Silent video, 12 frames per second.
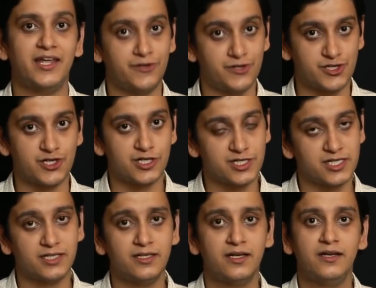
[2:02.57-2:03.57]
Kane
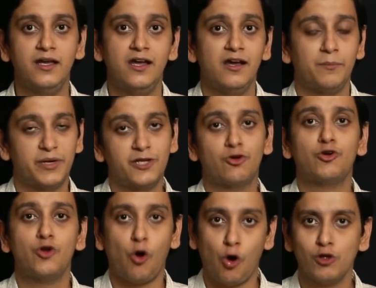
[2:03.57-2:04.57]
Richardson. But you
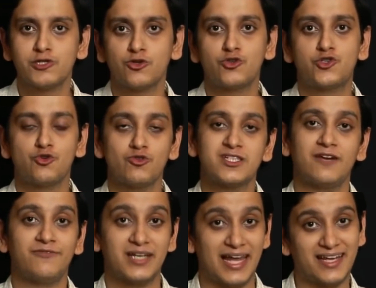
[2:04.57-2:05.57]
could also choose
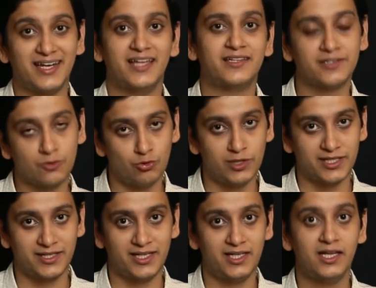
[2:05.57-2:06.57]
someone like Nathan
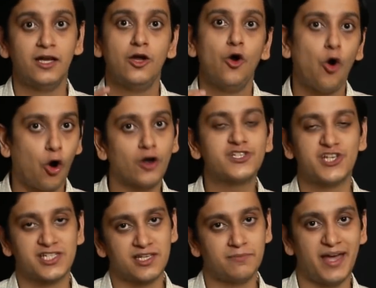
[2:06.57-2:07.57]
Coulter-Nile or
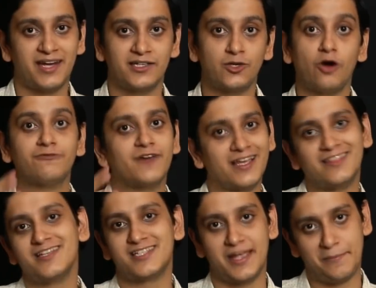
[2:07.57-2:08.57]
Jason Behrendorff in
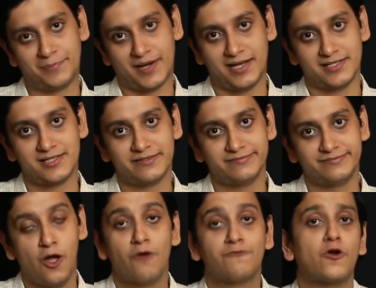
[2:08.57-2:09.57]
the same price.
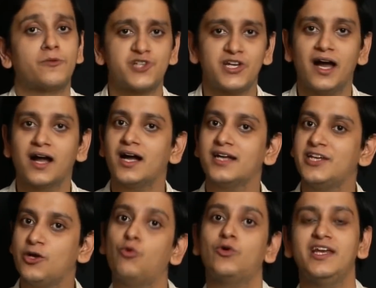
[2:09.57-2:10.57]
From Sri Lanka,
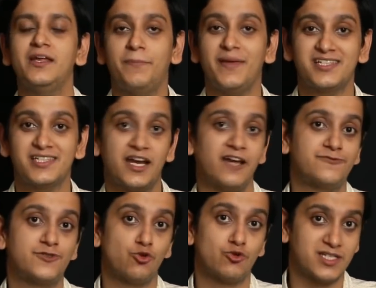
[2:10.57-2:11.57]
the only pacer
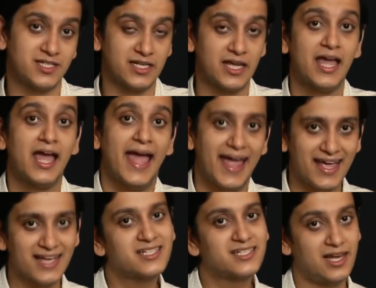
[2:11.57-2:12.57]
I've chosen
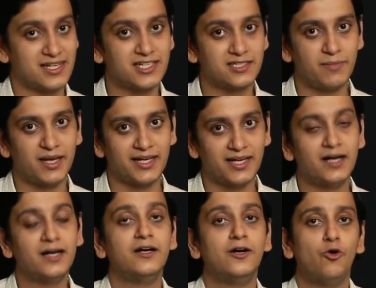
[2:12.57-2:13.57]
is Lasith
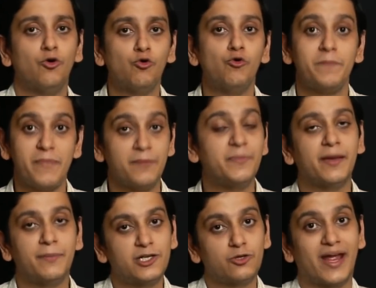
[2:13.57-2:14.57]
Malinga, who may be
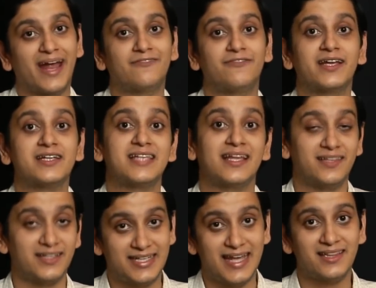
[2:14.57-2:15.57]
able to get wickets at
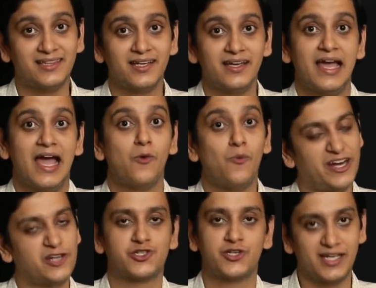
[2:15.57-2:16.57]
the death
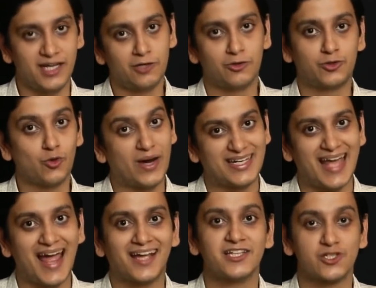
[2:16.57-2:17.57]
when Australia look to
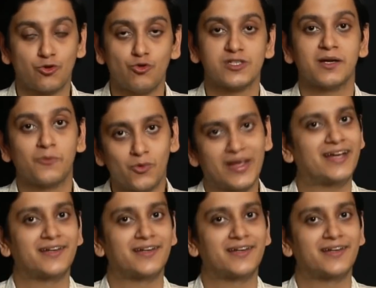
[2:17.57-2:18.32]
attack and score some quick